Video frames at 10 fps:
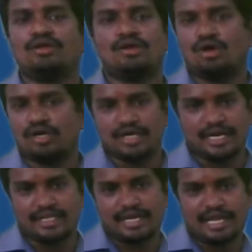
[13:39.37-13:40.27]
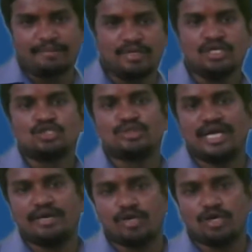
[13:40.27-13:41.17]
not in another app. So
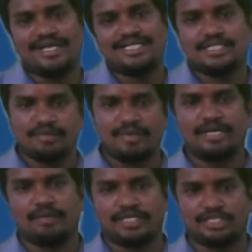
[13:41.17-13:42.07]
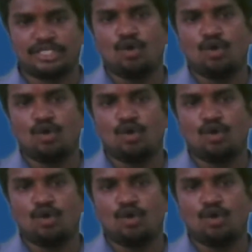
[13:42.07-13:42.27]
that we call it as demultiplexing.